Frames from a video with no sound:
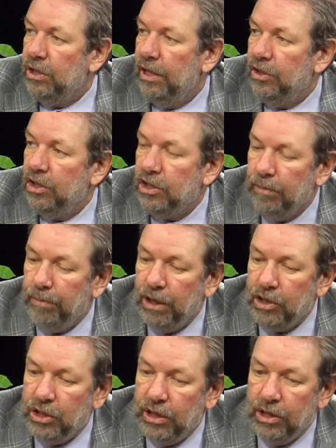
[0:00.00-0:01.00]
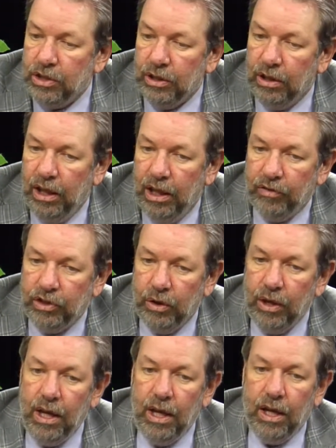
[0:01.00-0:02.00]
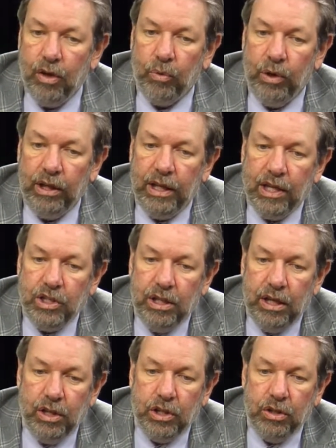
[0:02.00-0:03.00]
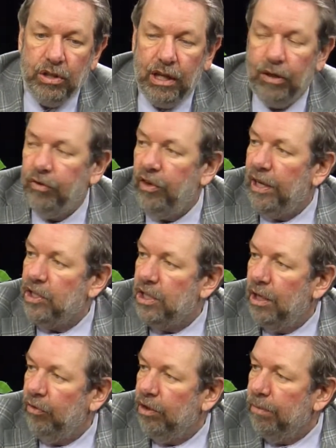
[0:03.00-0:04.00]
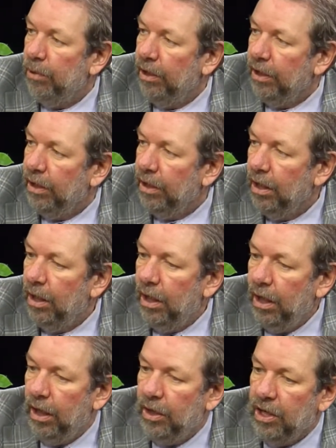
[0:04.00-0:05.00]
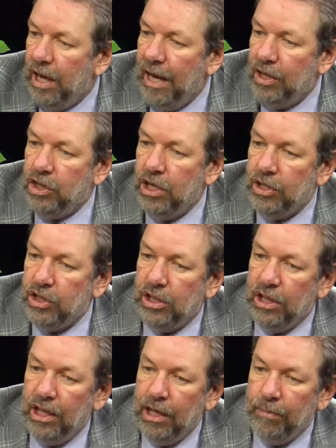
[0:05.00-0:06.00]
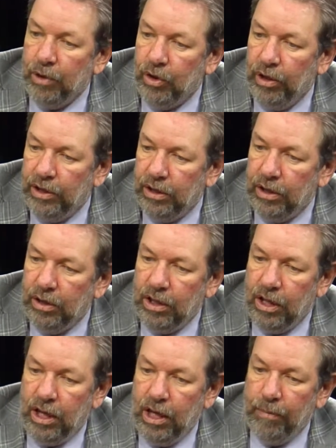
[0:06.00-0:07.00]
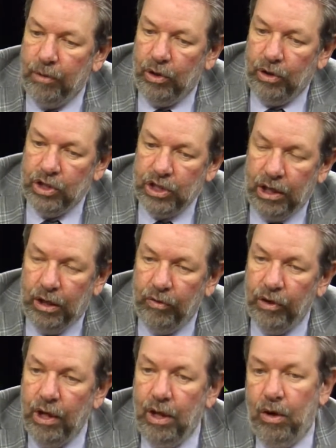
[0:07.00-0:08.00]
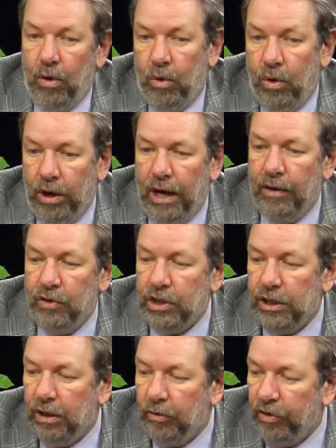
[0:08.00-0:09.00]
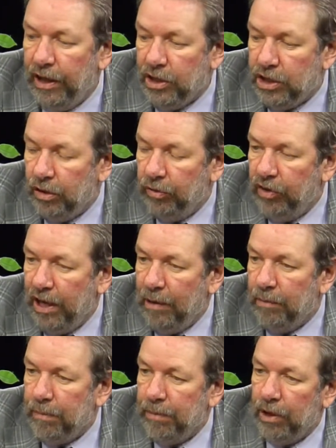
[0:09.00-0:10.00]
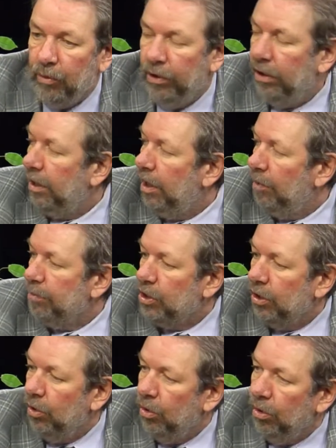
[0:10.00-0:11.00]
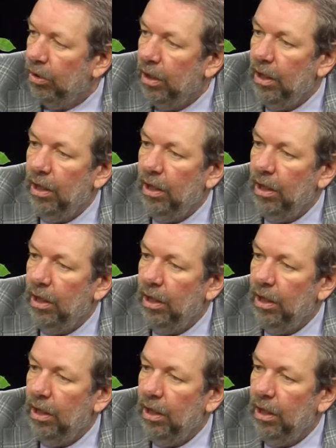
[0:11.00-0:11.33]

not just the big cities, alive. So it really is an issue that affects everybody. Not just the immigrant, him or herself, or obviously it affects their family, but it really helps the whole